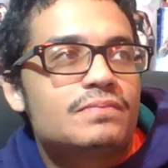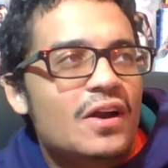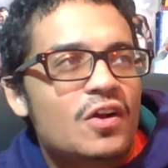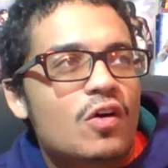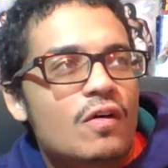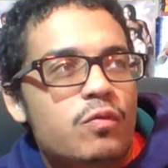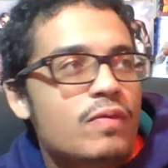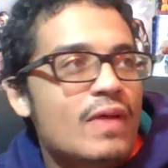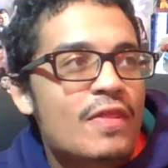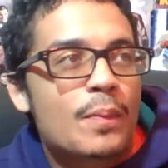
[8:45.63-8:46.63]
I don't know,
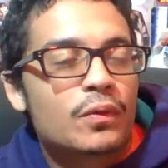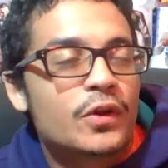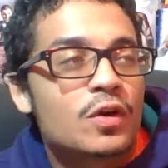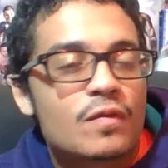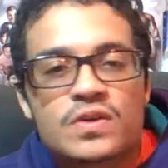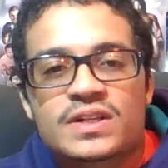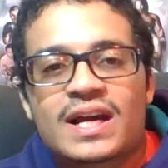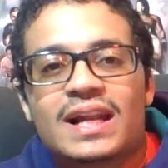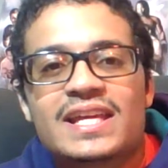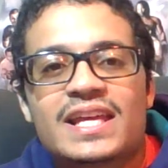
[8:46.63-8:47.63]
they had their political views that
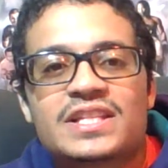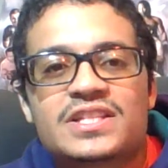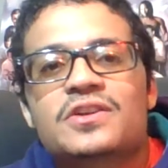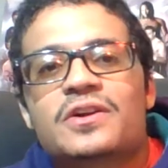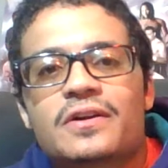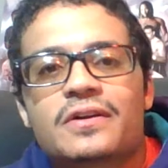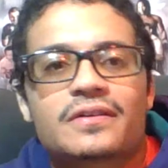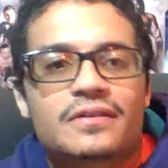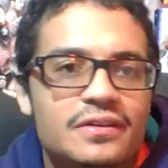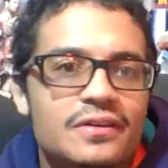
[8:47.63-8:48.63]
kind of leak into their,
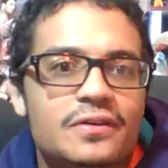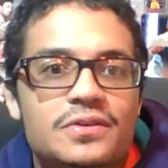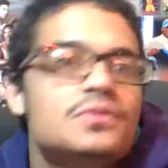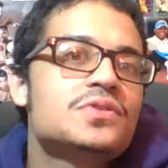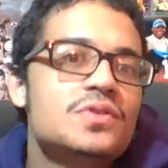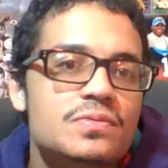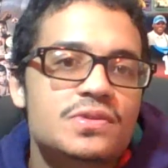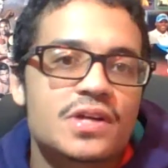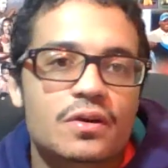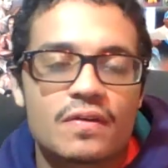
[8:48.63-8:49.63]
you know, YouTube
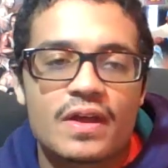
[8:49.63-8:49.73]
channel.